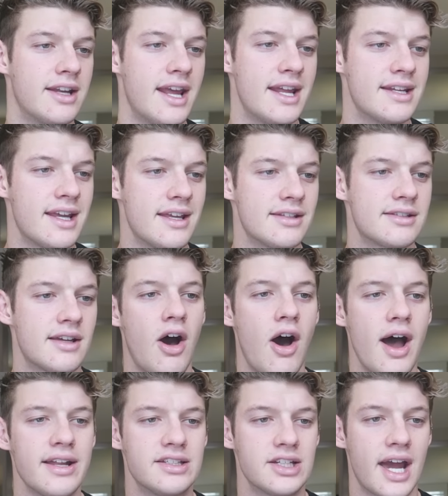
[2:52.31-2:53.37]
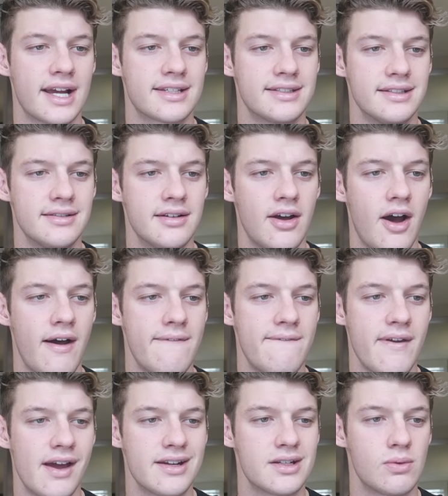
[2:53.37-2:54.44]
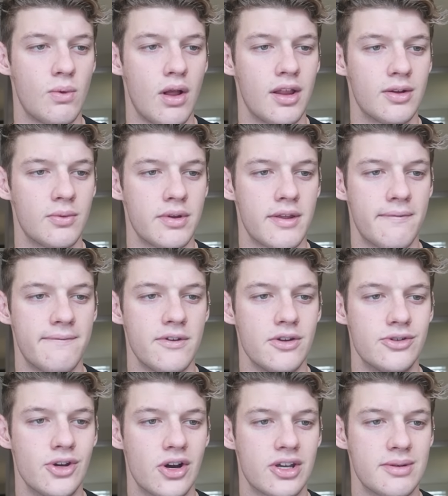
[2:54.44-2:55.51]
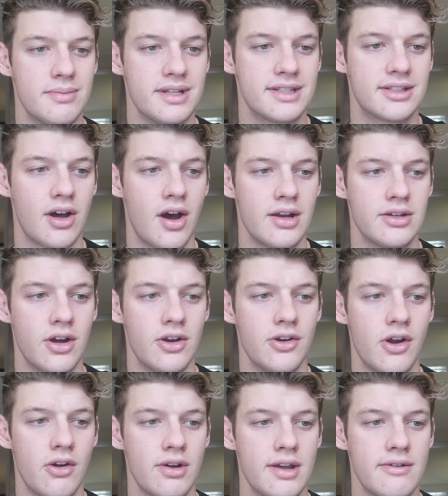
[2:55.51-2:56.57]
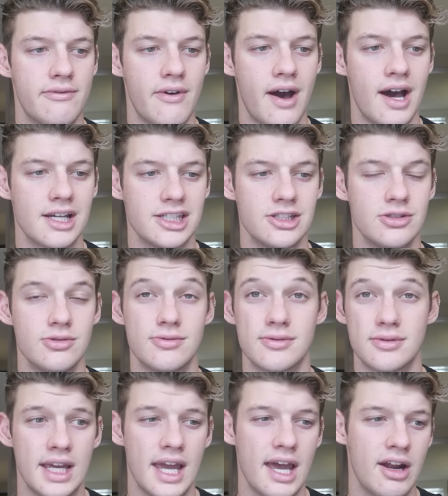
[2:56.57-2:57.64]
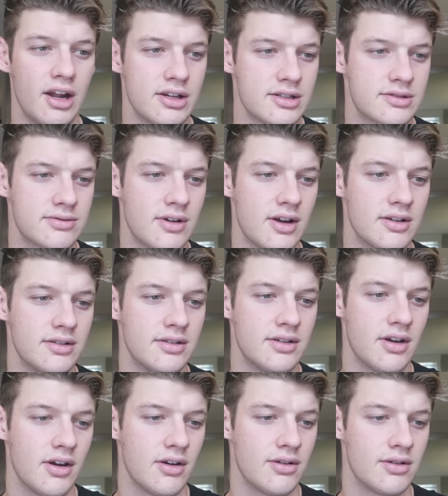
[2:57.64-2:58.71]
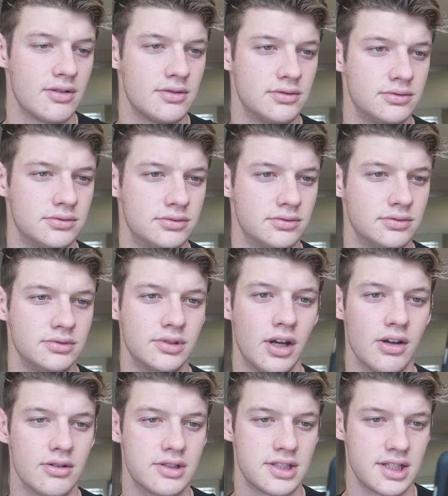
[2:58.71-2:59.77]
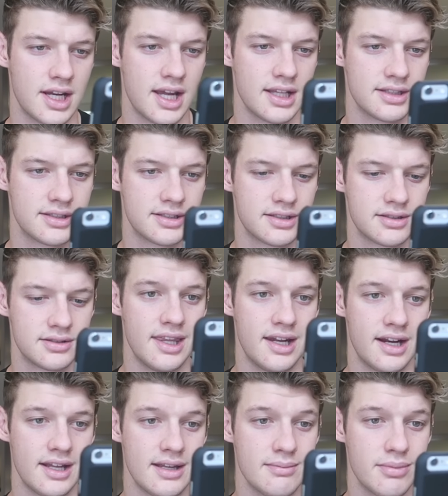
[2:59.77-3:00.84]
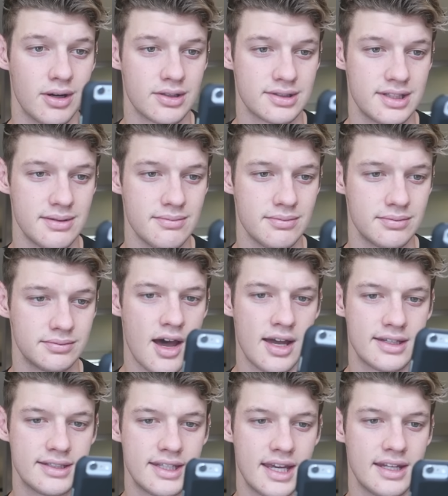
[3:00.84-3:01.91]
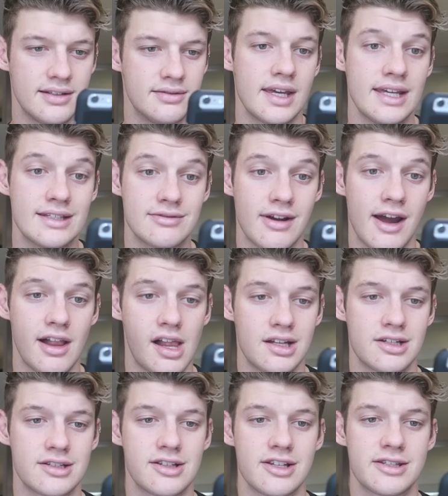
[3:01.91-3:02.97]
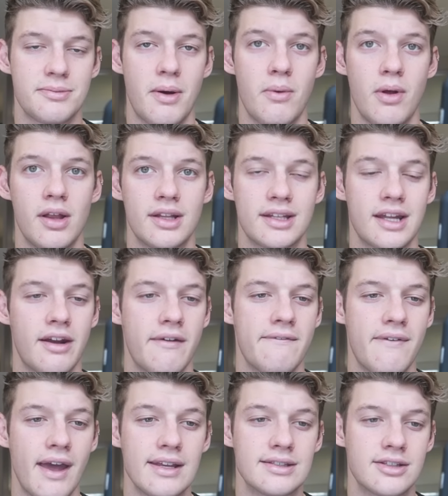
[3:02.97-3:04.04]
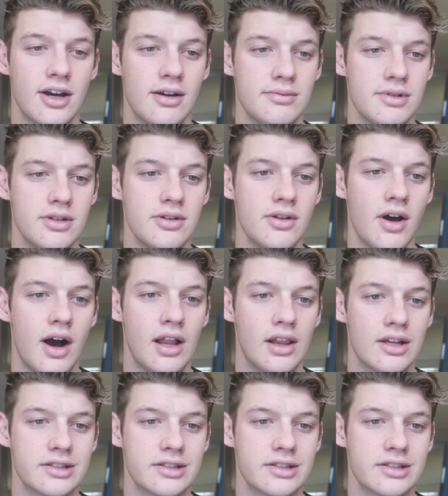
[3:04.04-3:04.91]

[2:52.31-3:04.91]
Hernandez. Hi Jackson, I found a wallet with a few documents. I don't know if are you, and I just wrote no, no chance. And then I inboxed him. I said Israel, I just lost my wallet. Can I FaceTime you? I